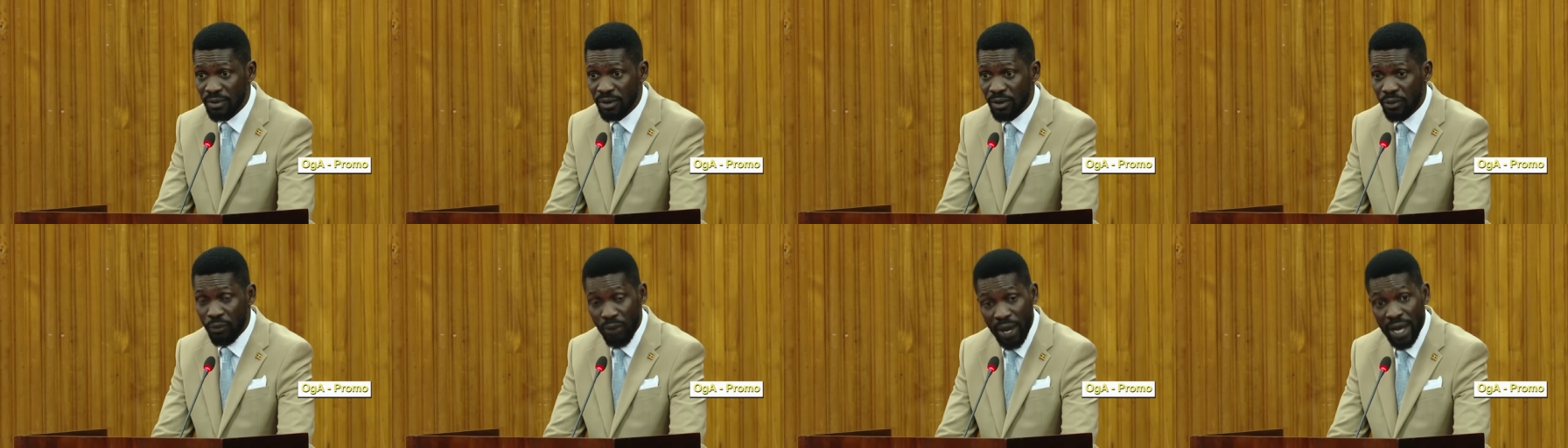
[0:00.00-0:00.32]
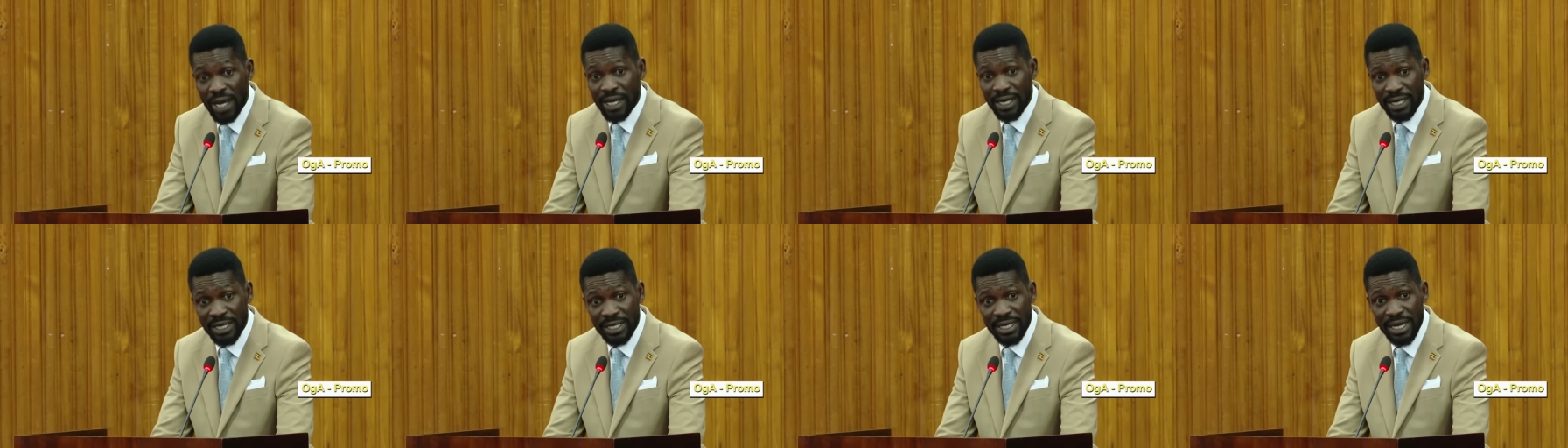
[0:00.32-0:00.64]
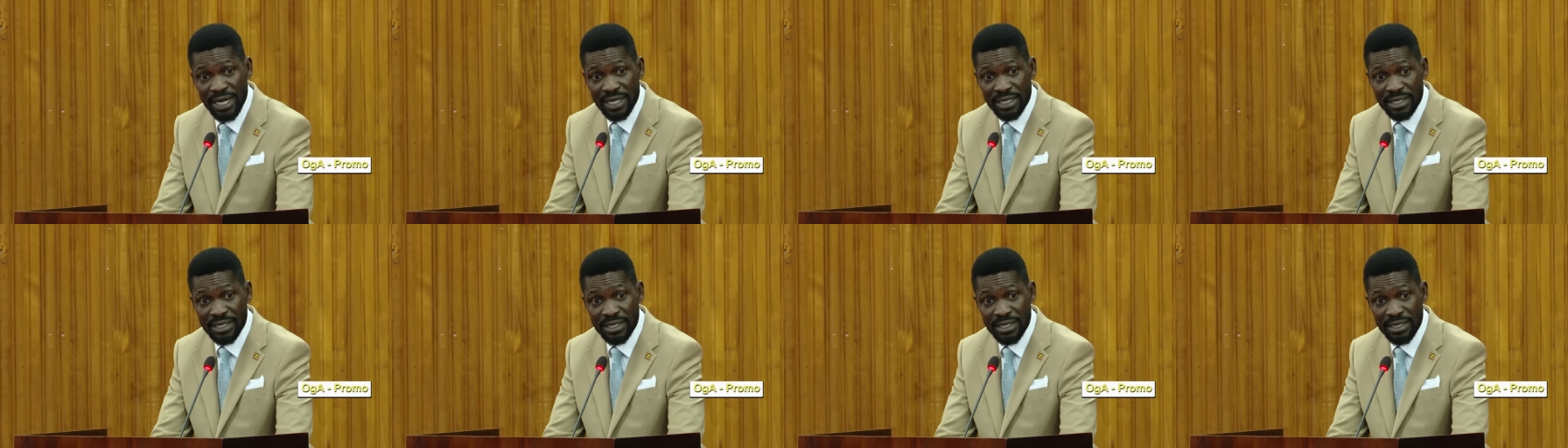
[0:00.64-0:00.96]
where
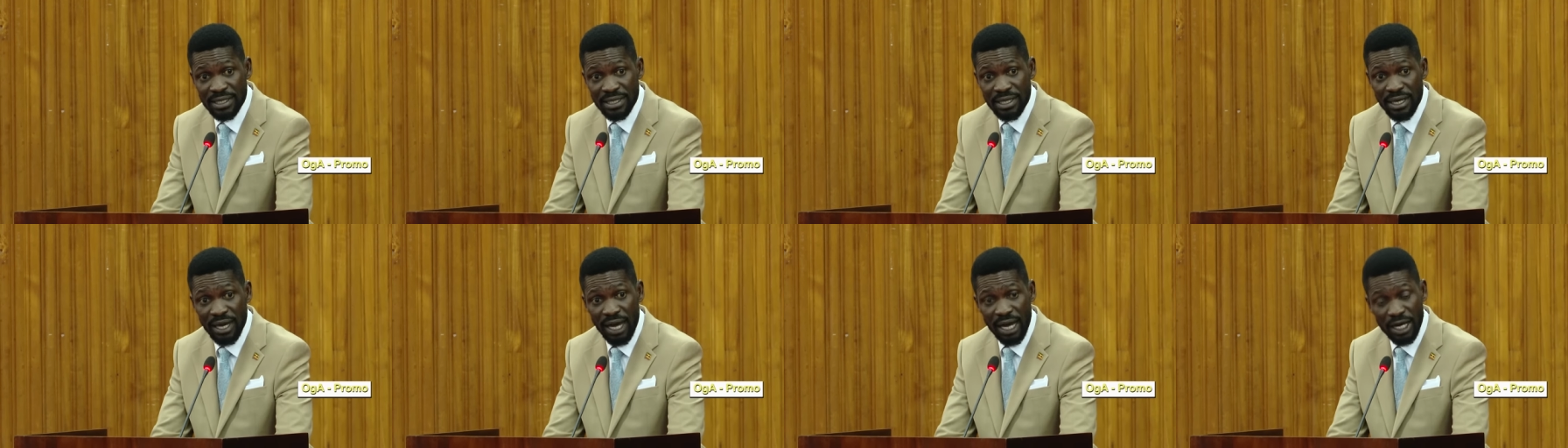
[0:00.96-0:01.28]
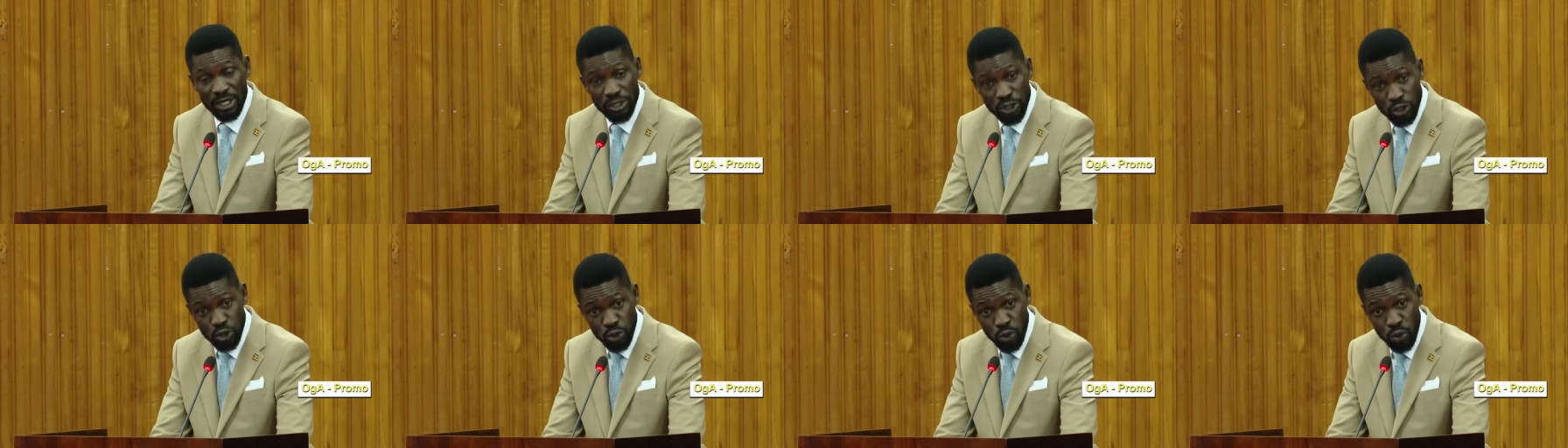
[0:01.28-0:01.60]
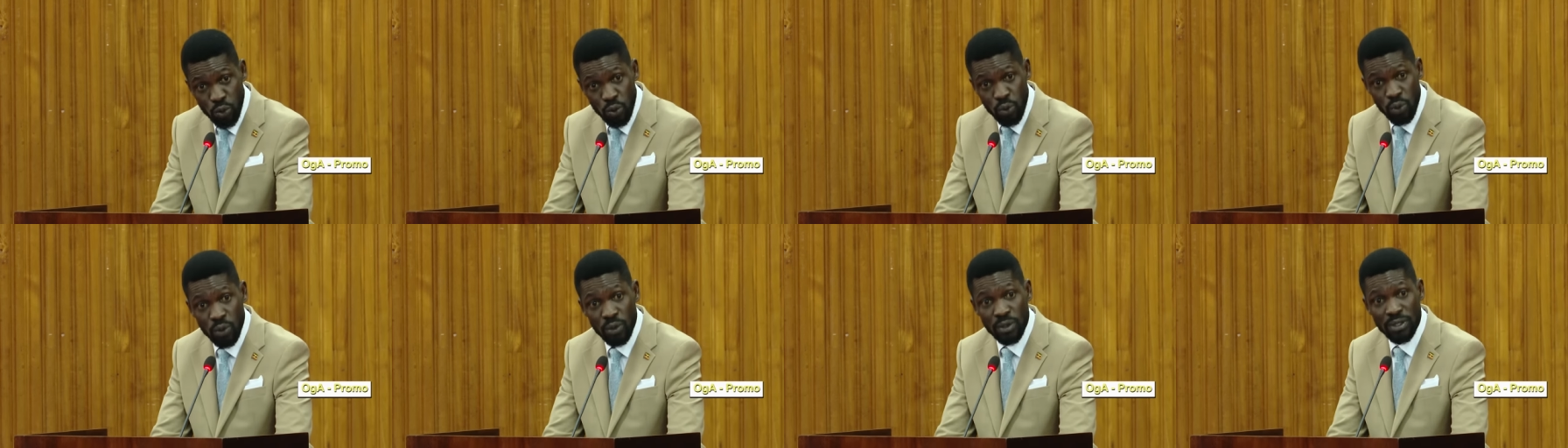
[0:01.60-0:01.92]
leaders are
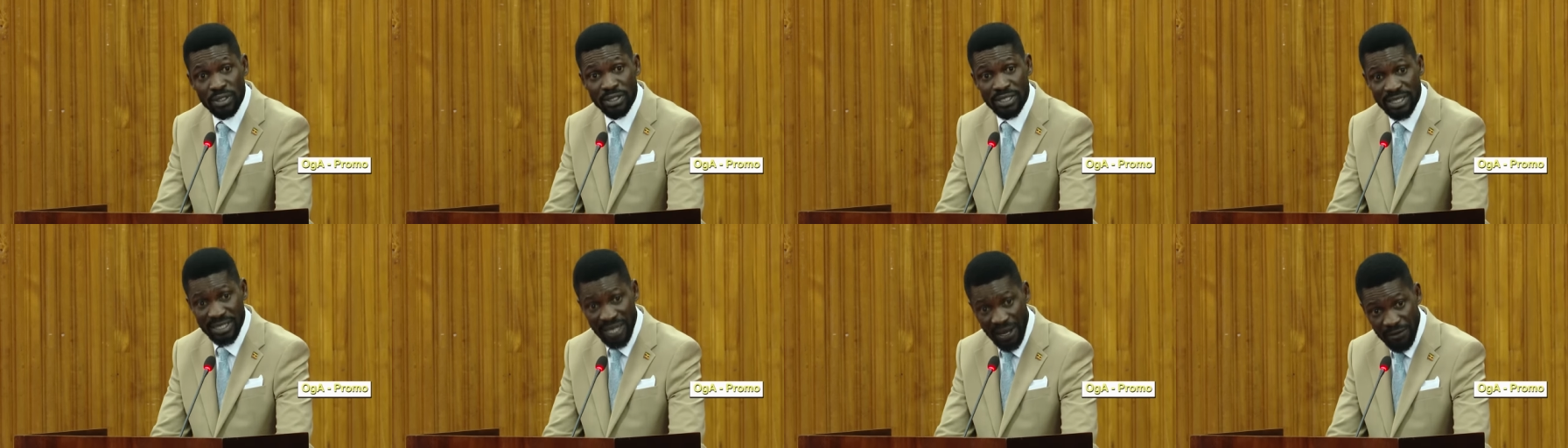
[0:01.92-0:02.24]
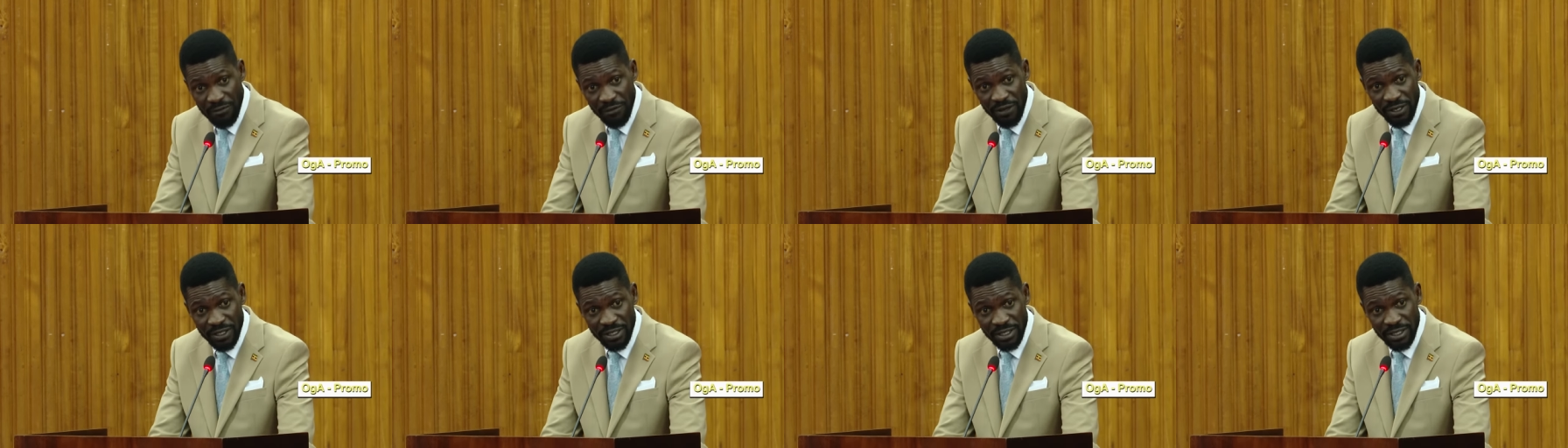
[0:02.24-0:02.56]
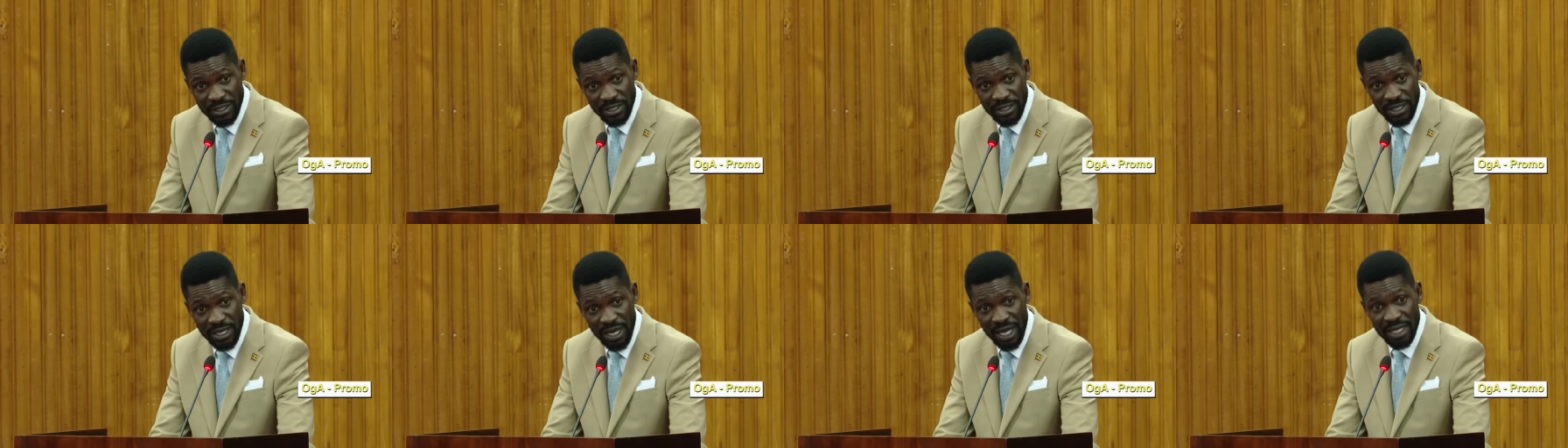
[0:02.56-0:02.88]
true
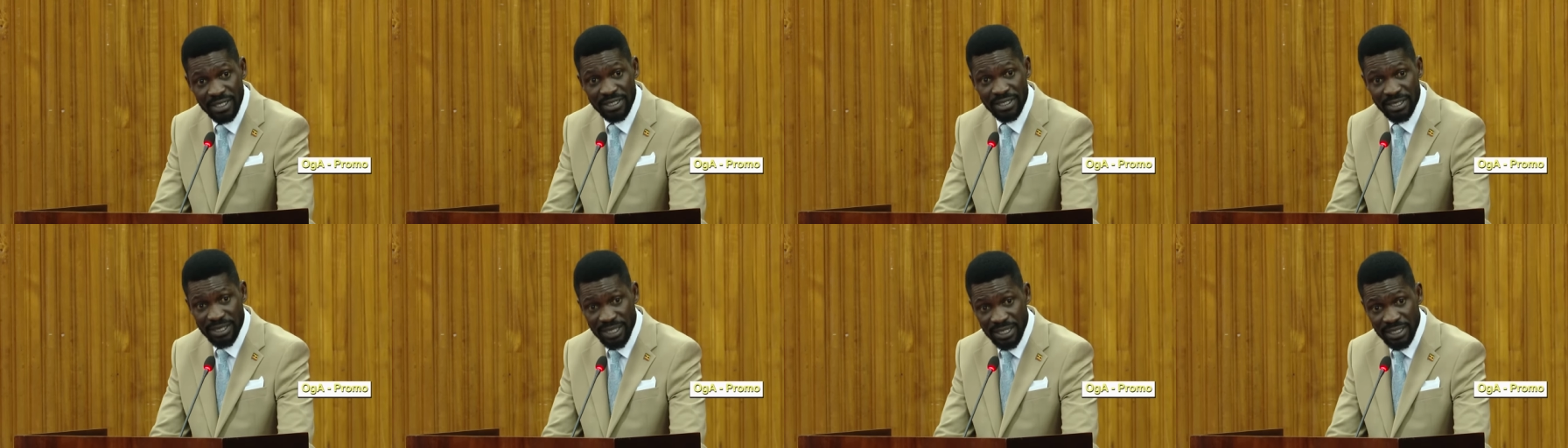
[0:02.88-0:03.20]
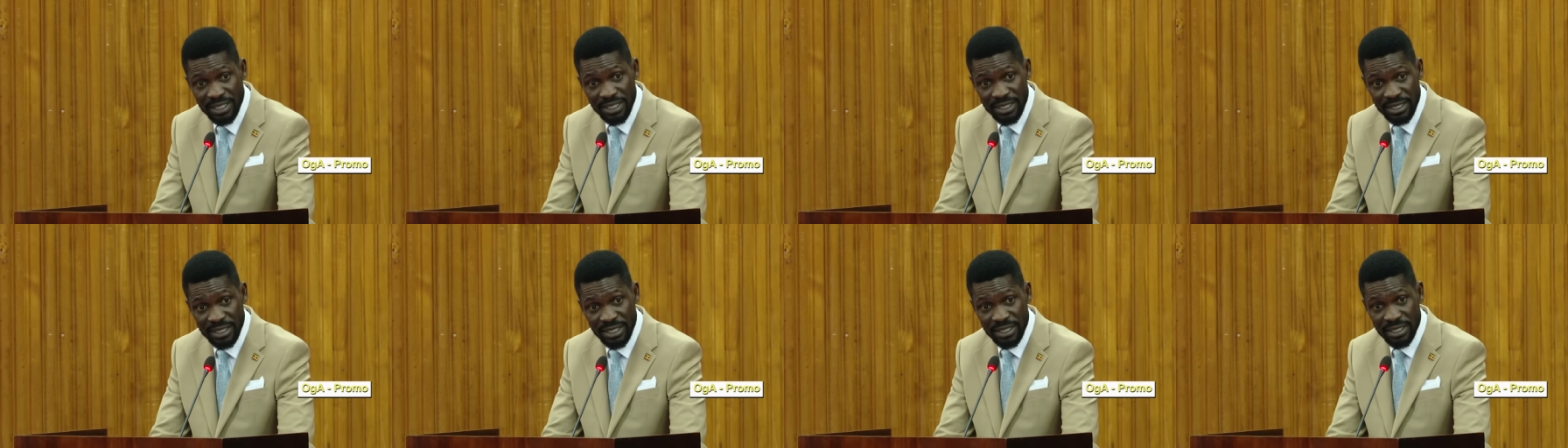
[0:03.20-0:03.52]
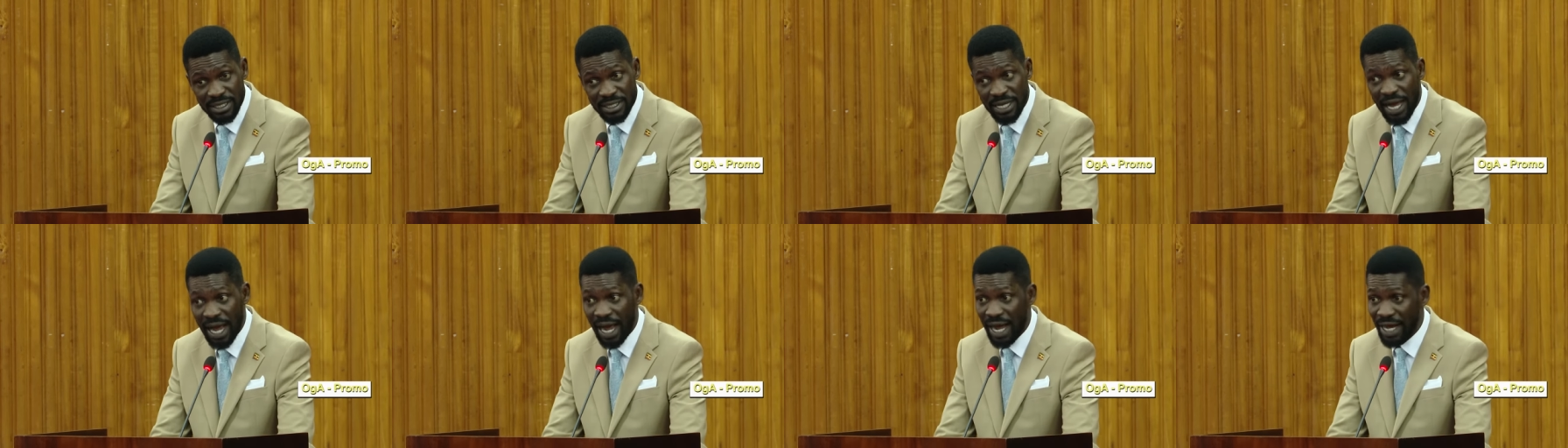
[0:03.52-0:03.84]
servants and citizens